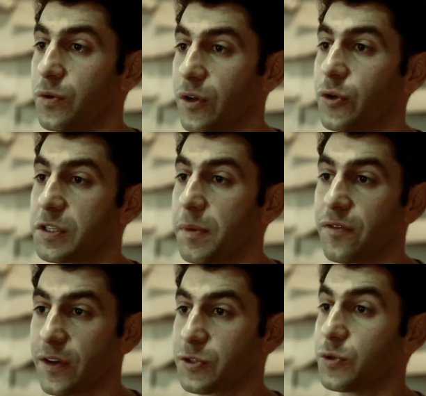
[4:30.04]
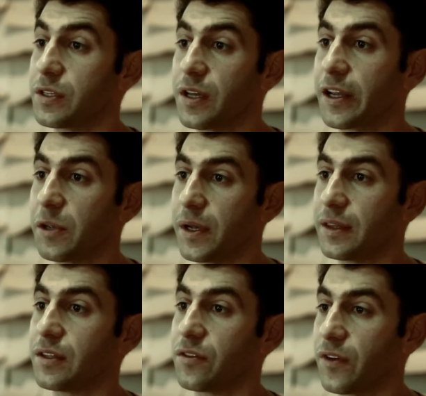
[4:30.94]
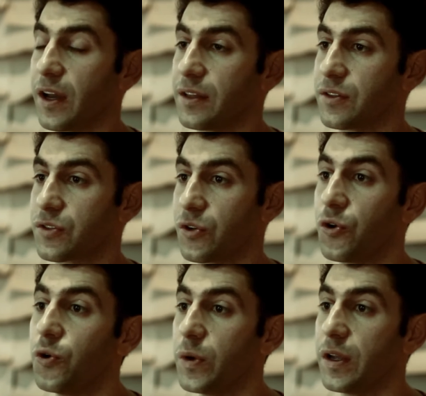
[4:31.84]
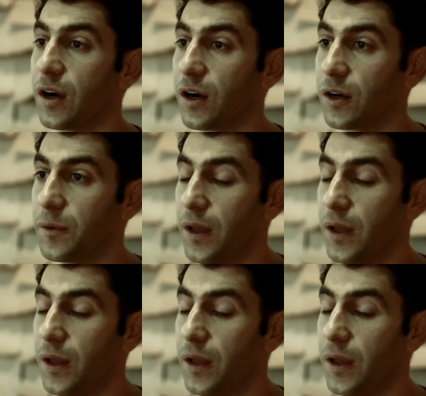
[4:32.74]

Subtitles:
The Holstee Manifesto is a document that defines who we are.